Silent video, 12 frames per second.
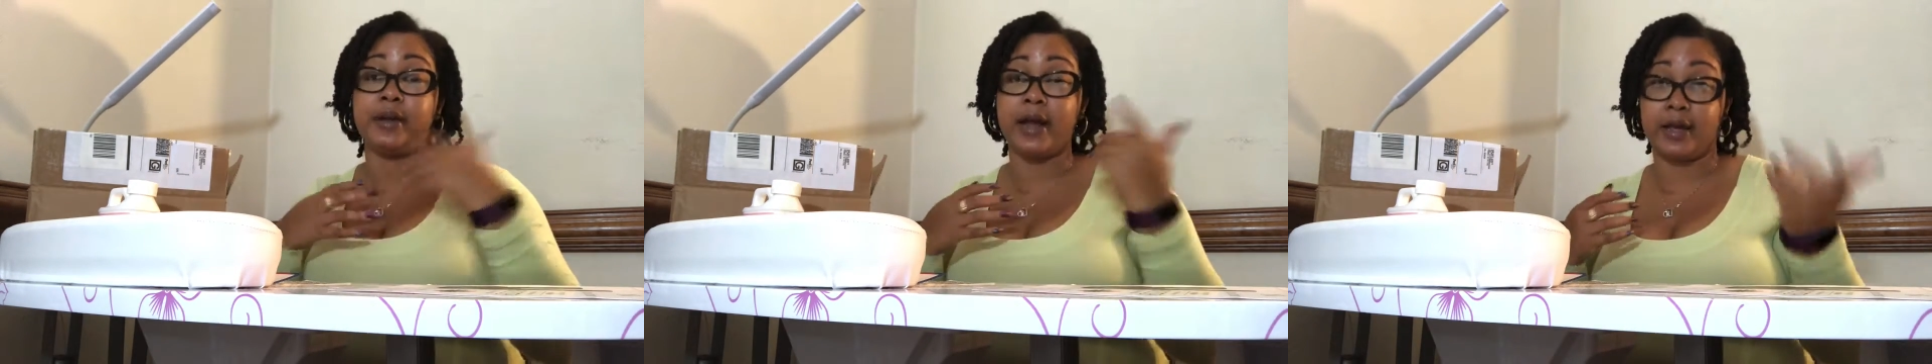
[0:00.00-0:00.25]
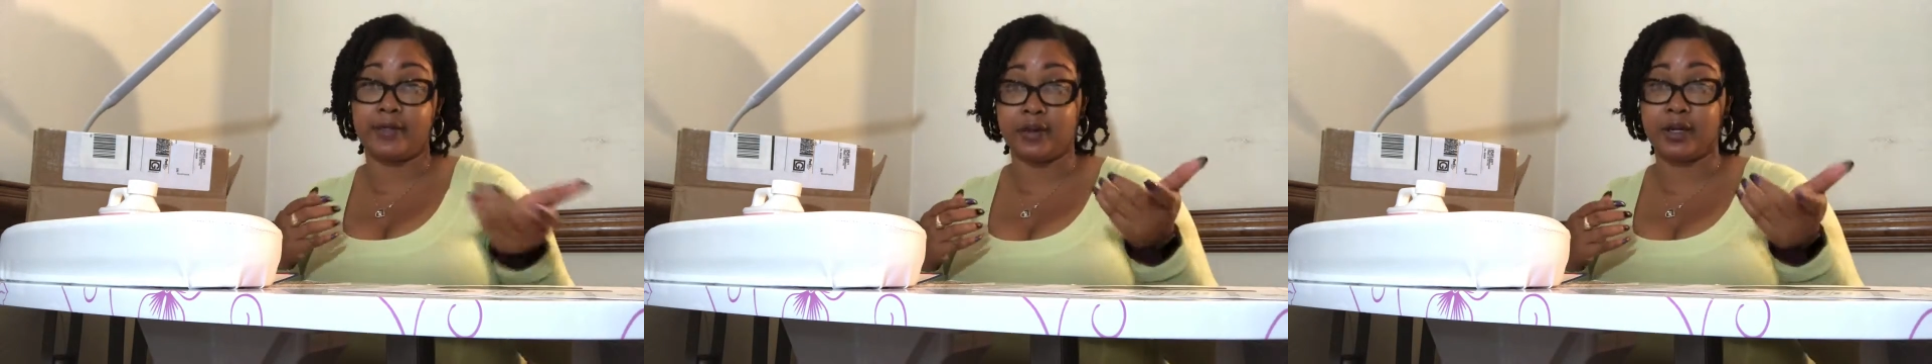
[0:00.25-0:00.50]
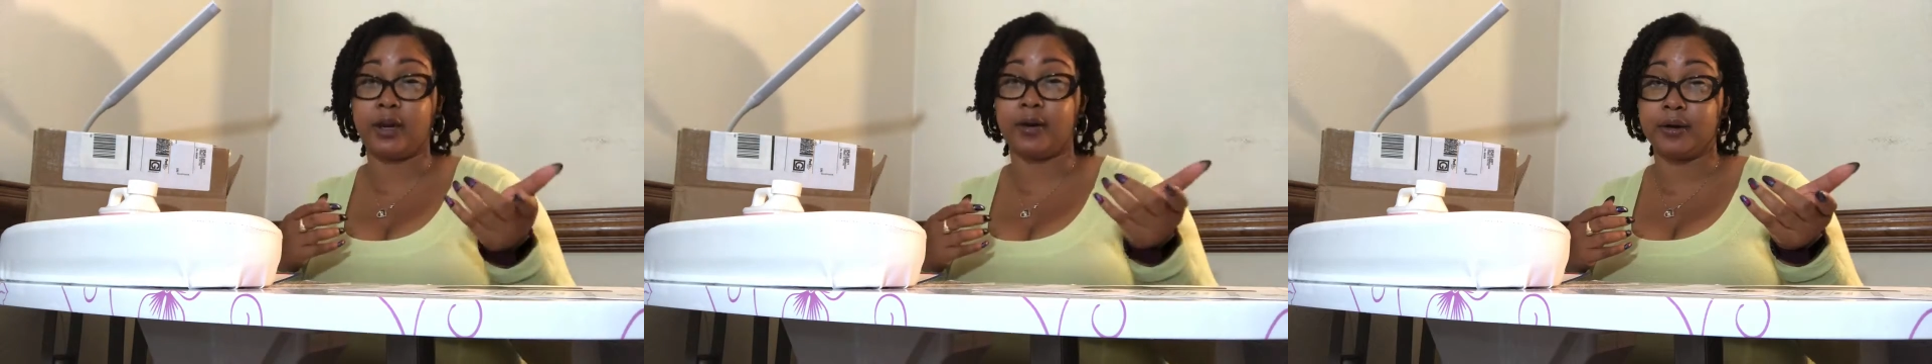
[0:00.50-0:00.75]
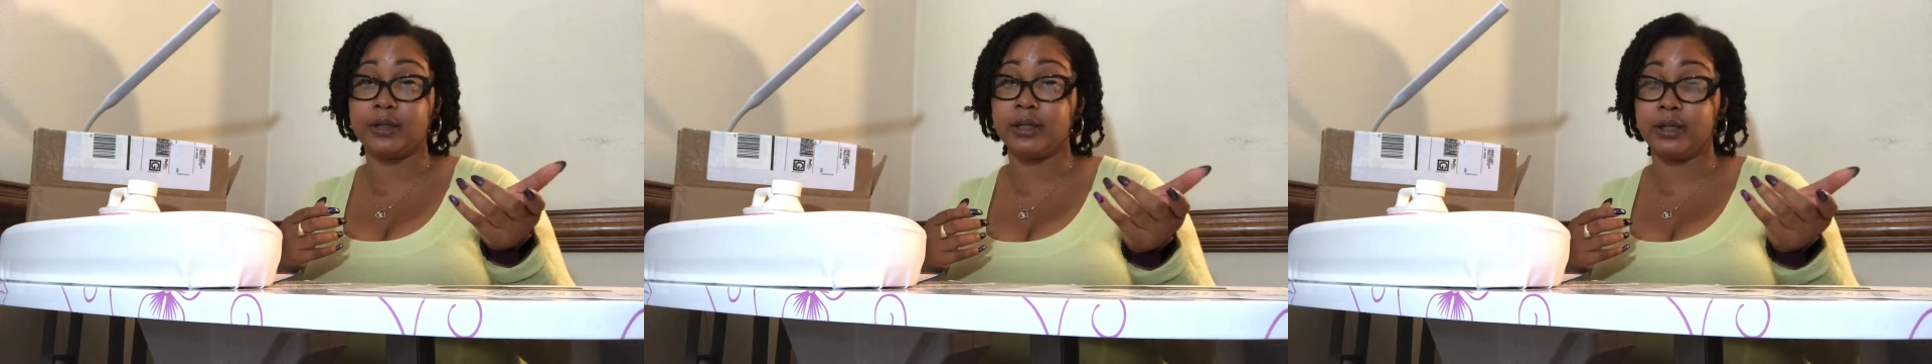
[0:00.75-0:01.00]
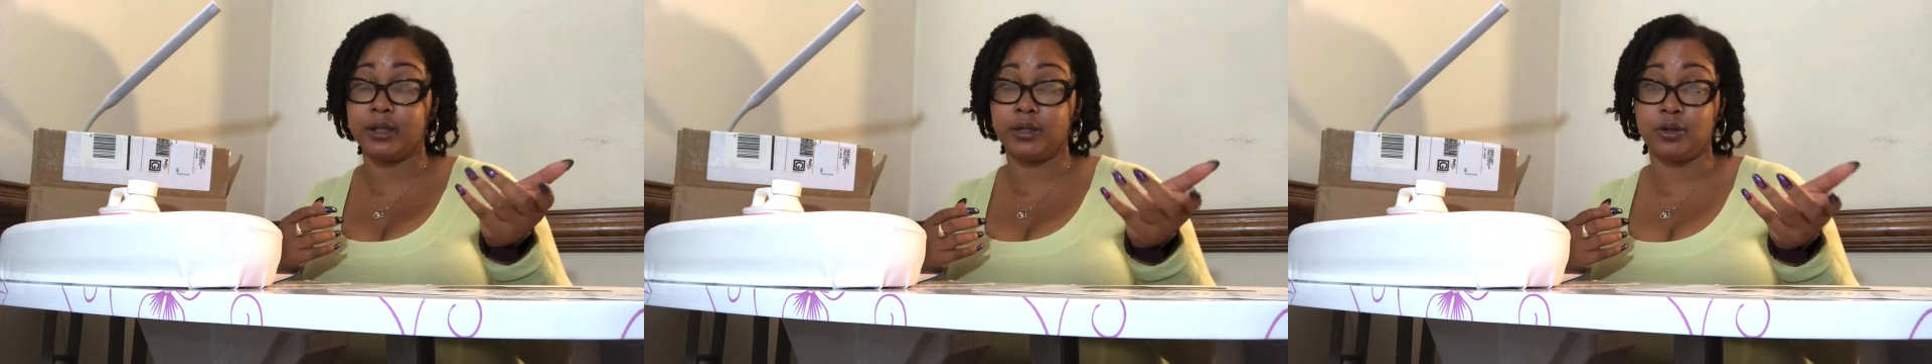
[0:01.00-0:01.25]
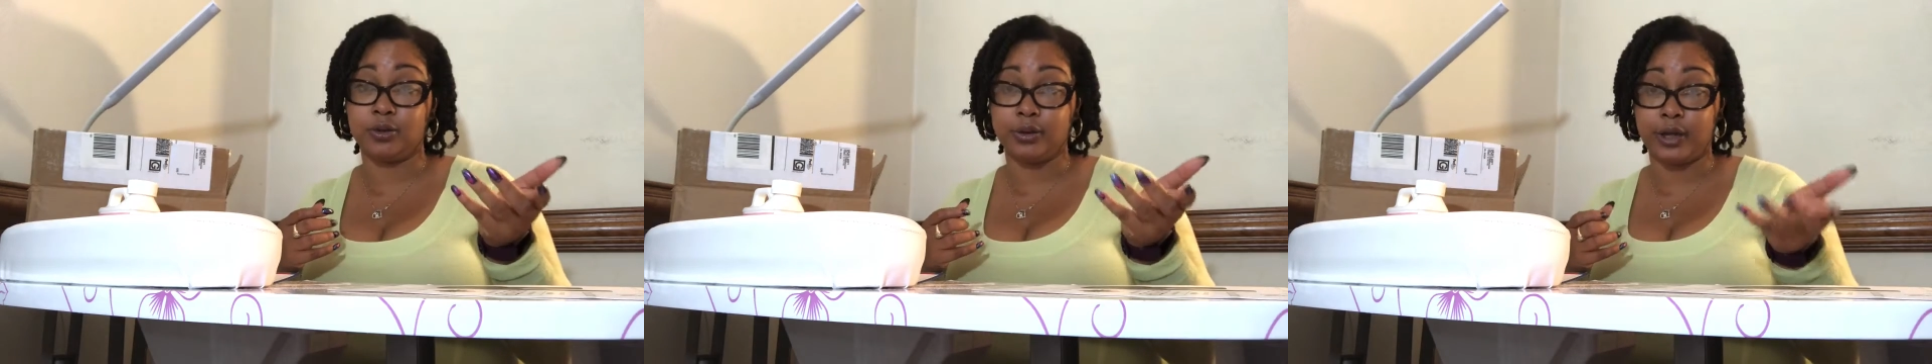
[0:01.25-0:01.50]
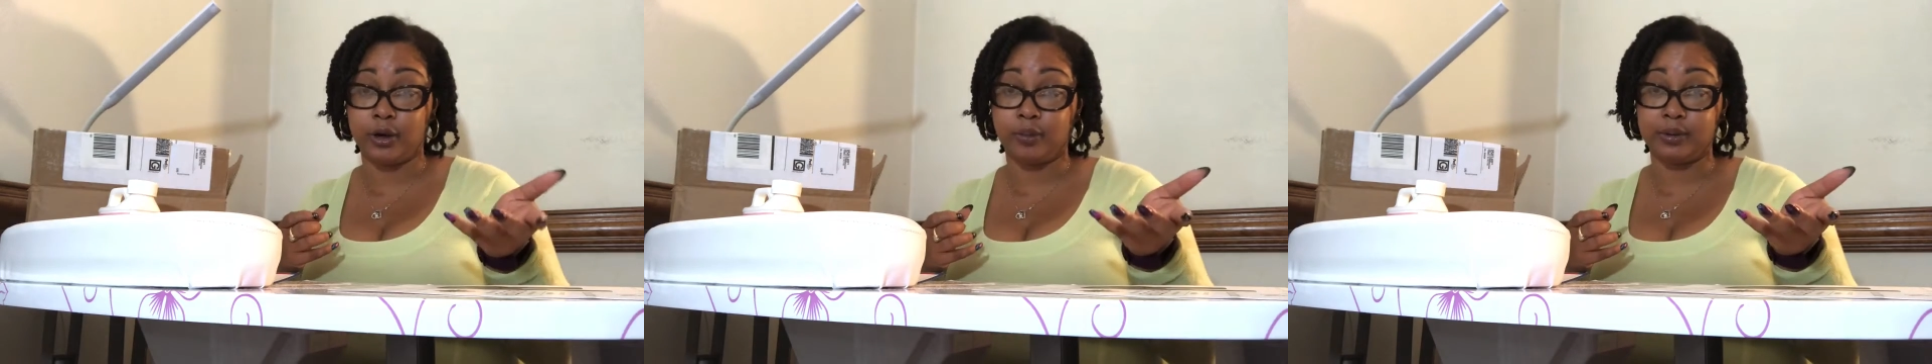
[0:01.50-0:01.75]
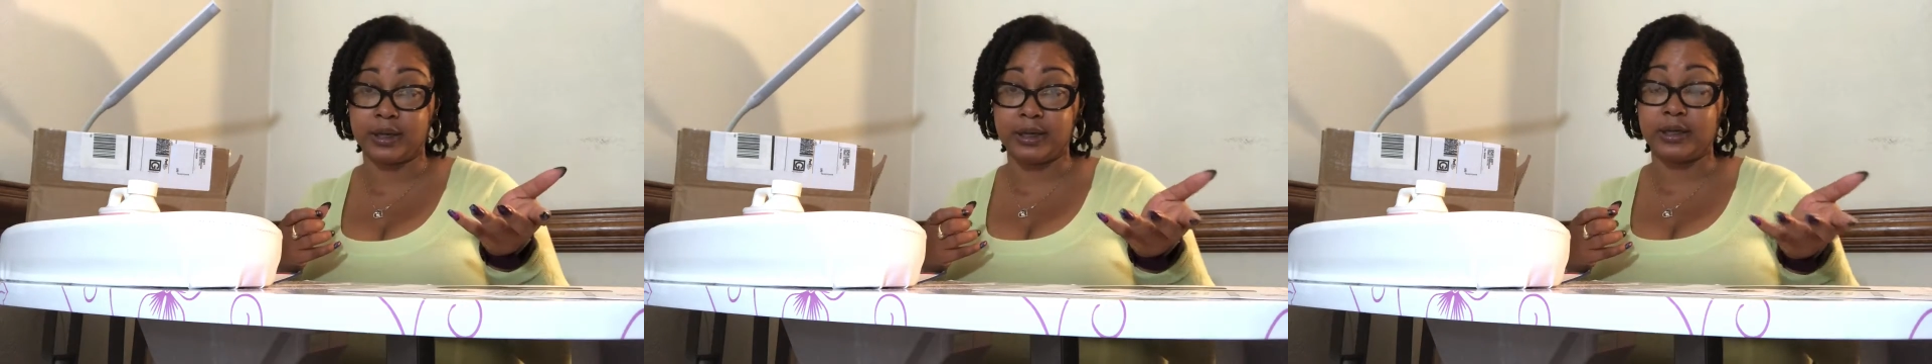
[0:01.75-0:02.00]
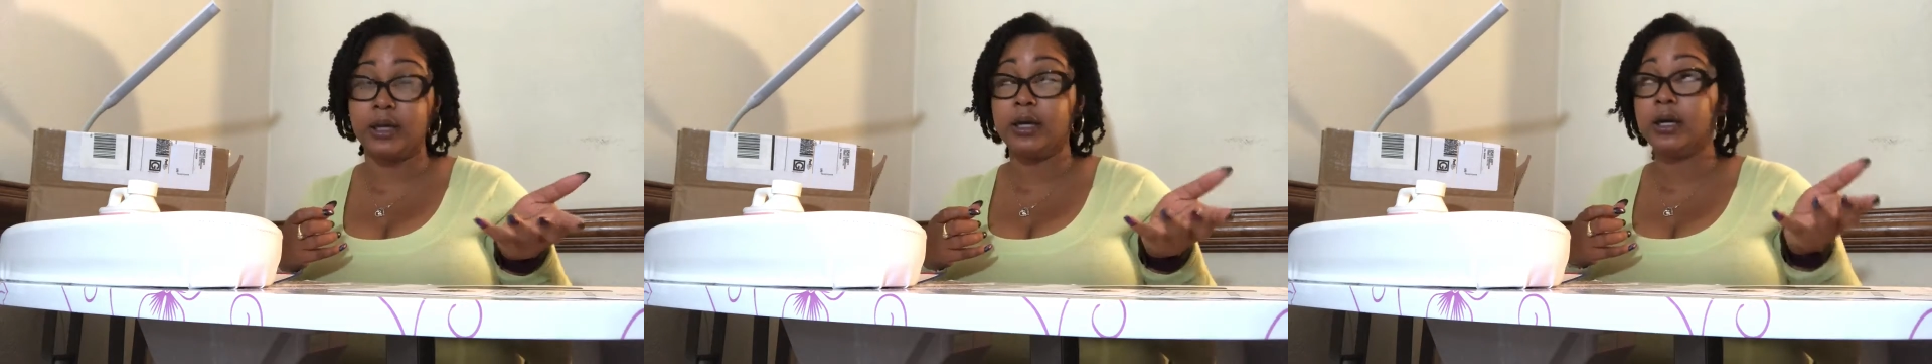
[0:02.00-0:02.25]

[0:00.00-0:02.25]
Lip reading: not the keratin in your nail plate.